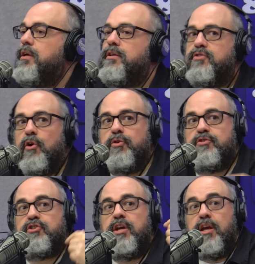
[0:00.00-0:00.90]
So
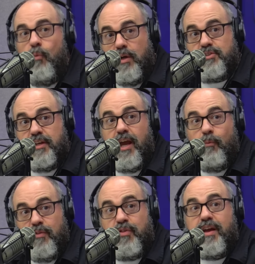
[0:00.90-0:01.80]
she wants to get
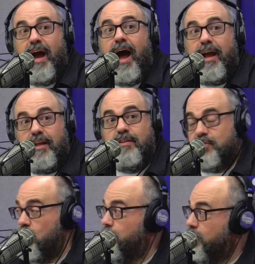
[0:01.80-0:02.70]
with the guy in this
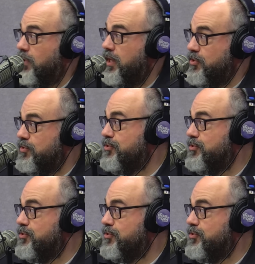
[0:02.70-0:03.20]
open relationship.